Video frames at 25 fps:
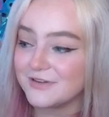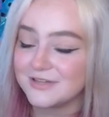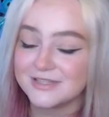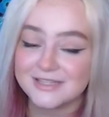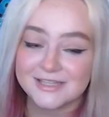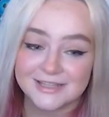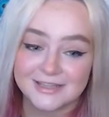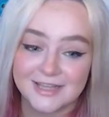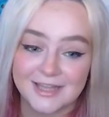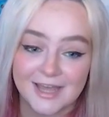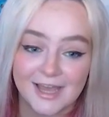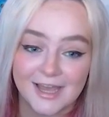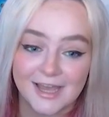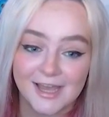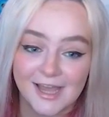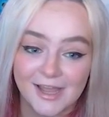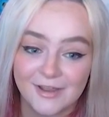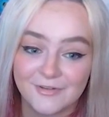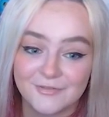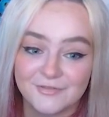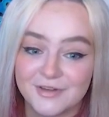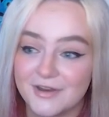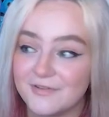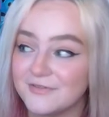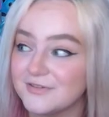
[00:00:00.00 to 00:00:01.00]
seen that.
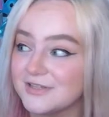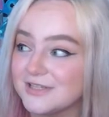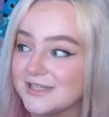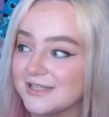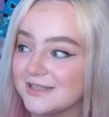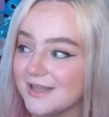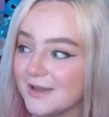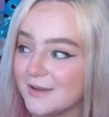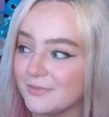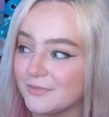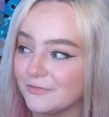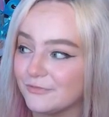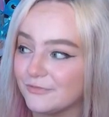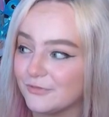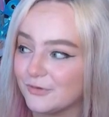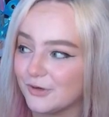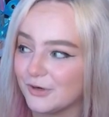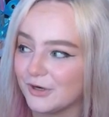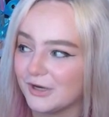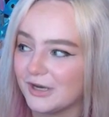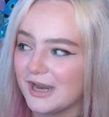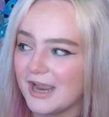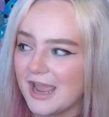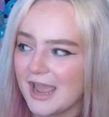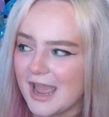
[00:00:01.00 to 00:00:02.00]
I've never seen that
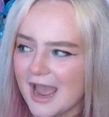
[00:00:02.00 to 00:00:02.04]
before.